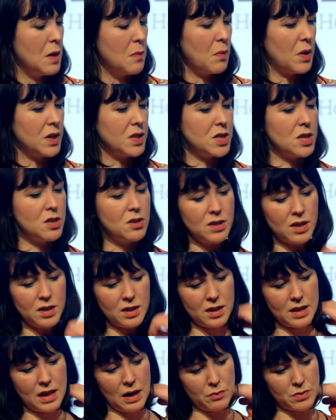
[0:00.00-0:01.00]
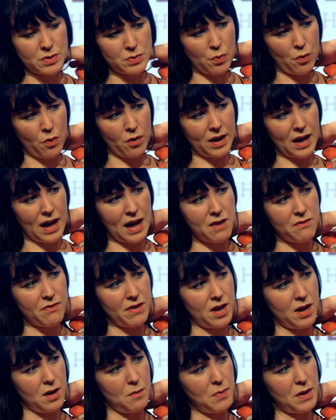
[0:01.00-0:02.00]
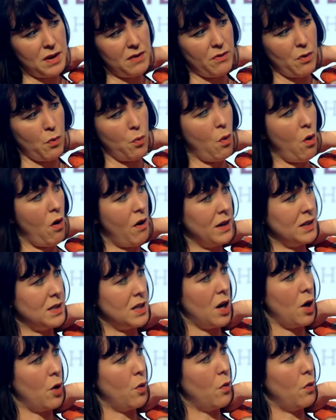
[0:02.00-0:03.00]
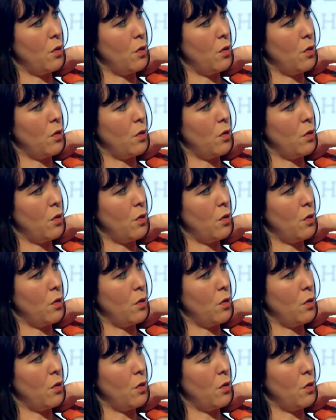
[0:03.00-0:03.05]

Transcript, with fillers: But I do think that that was what gave it a bit of a wider